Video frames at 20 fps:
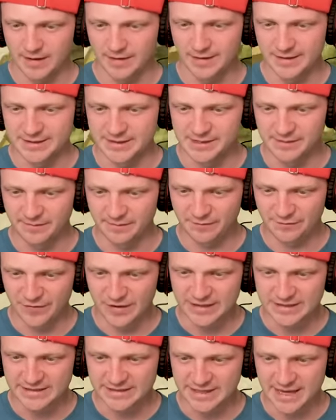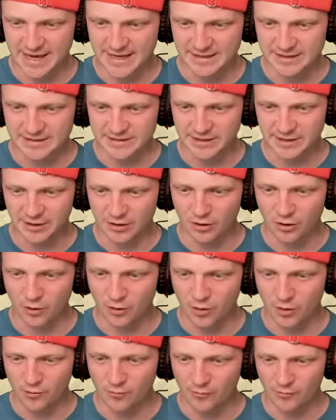And then some fence gates that
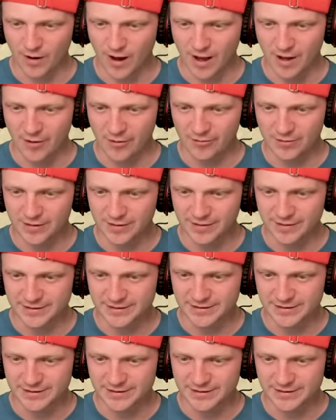go around the